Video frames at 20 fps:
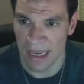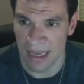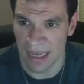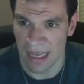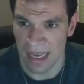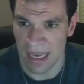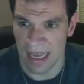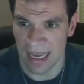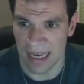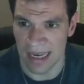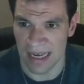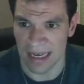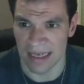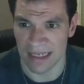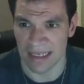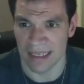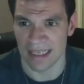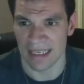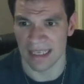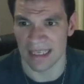and
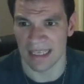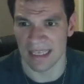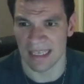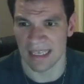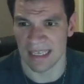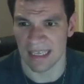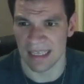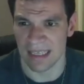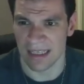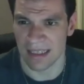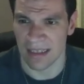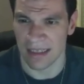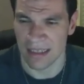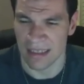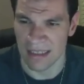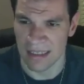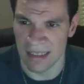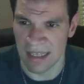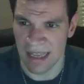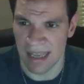
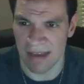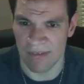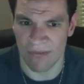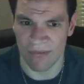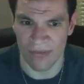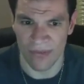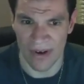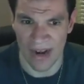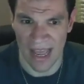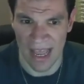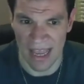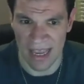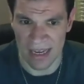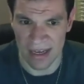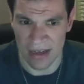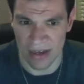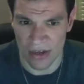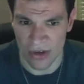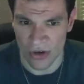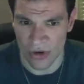the
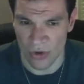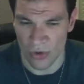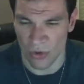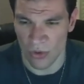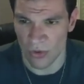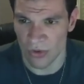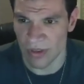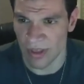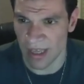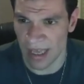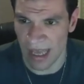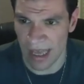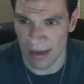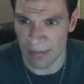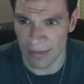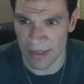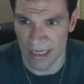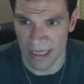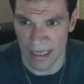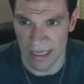flag would
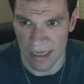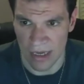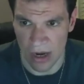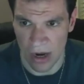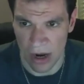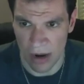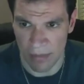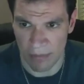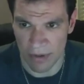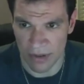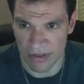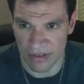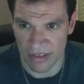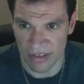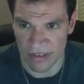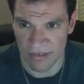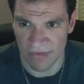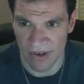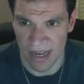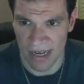have the
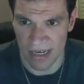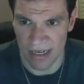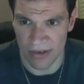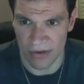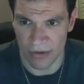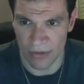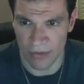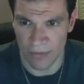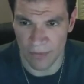opposite value,